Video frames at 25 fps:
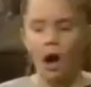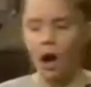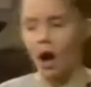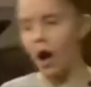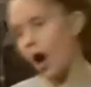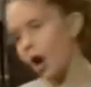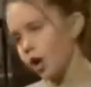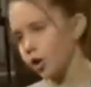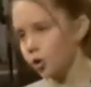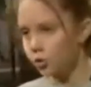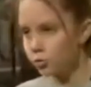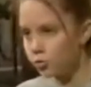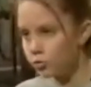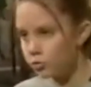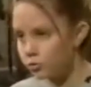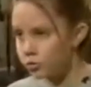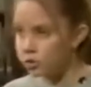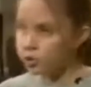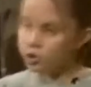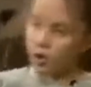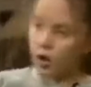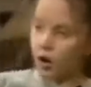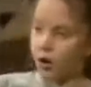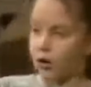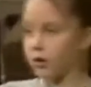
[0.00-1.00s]
Are you
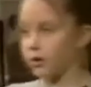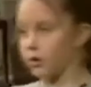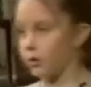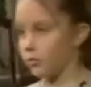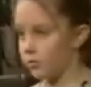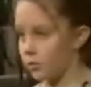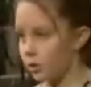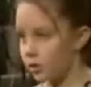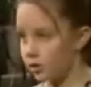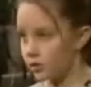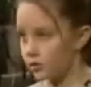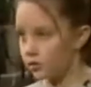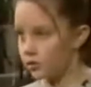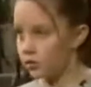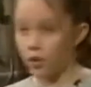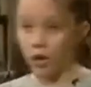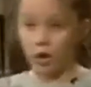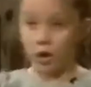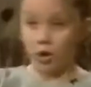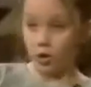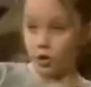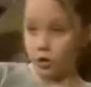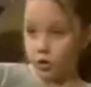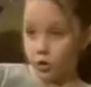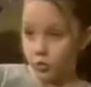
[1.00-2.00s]
talking to
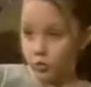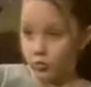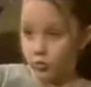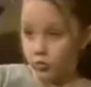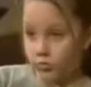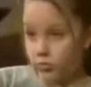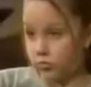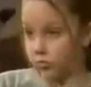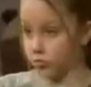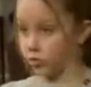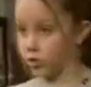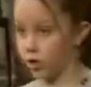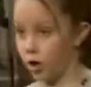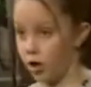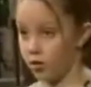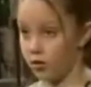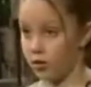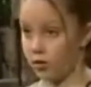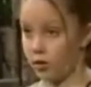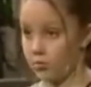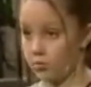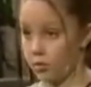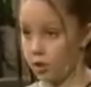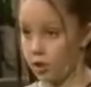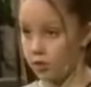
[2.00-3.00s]
me? You
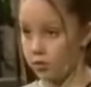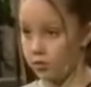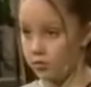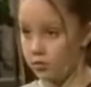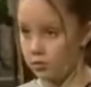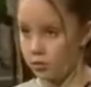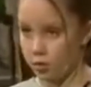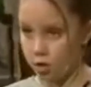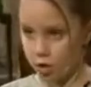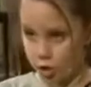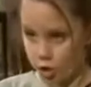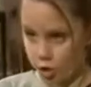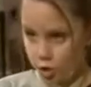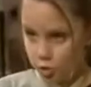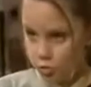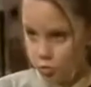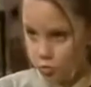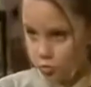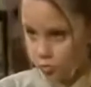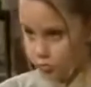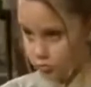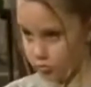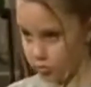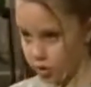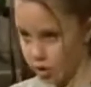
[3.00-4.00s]
talking to me? You?
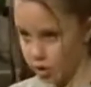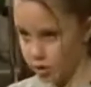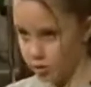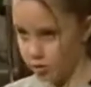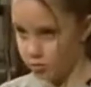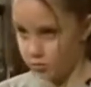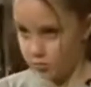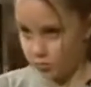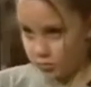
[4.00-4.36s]
Me?